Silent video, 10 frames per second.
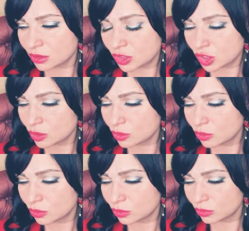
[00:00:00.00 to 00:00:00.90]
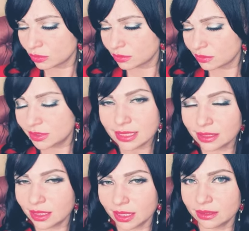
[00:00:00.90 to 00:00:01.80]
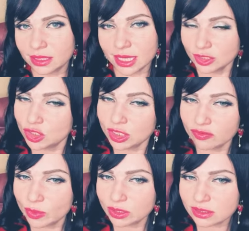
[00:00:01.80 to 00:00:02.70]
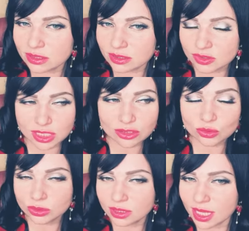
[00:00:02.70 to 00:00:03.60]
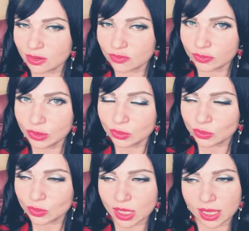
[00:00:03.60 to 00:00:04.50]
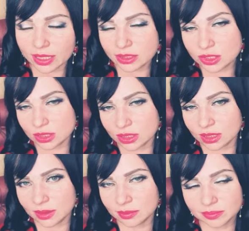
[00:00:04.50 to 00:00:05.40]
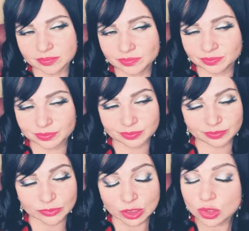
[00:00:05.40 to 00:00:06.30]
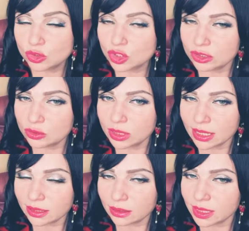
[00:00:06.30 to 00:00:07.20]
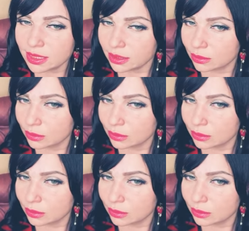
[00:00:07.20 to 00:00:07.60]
to dedicate achievements they do in life for you and um, to treat you like a lady.